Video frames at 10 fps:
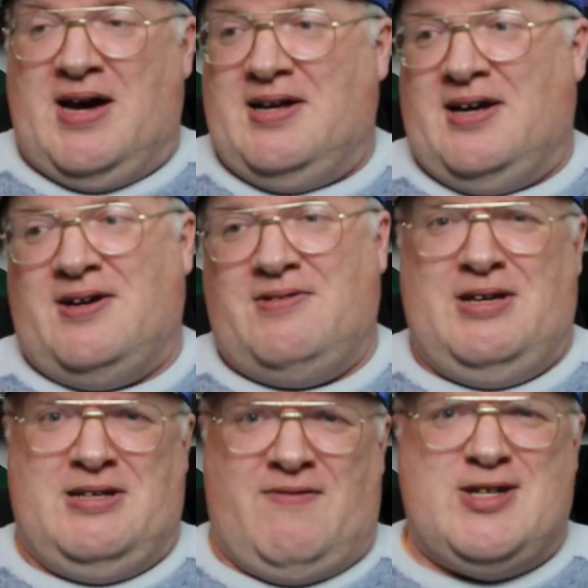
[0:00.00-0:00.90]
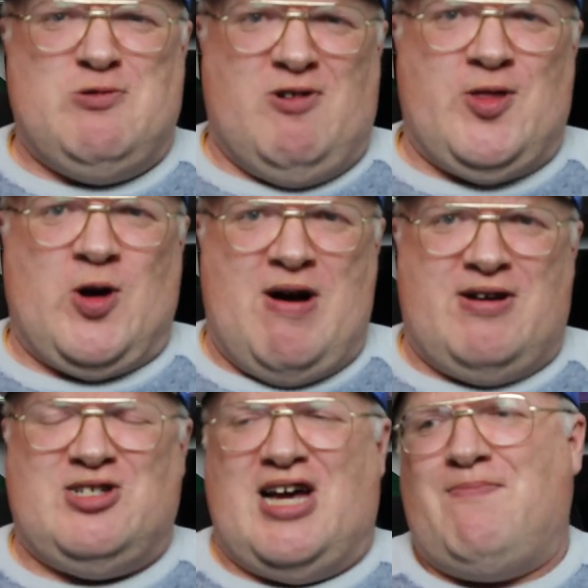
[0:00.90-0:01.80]
And I know he'd obviously rather go
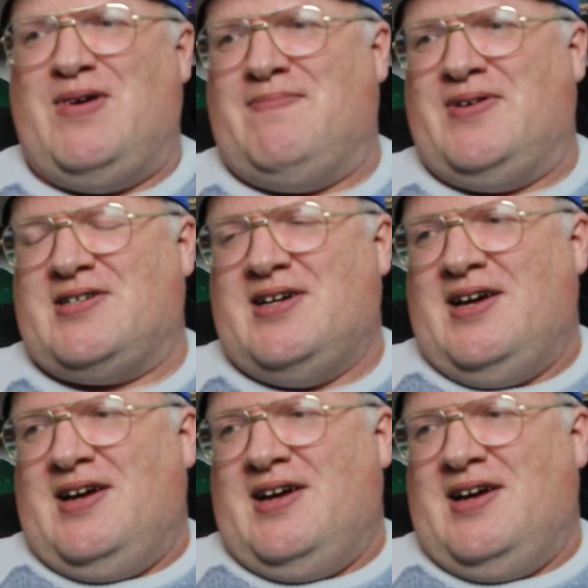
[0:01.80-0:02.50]
out a champion, but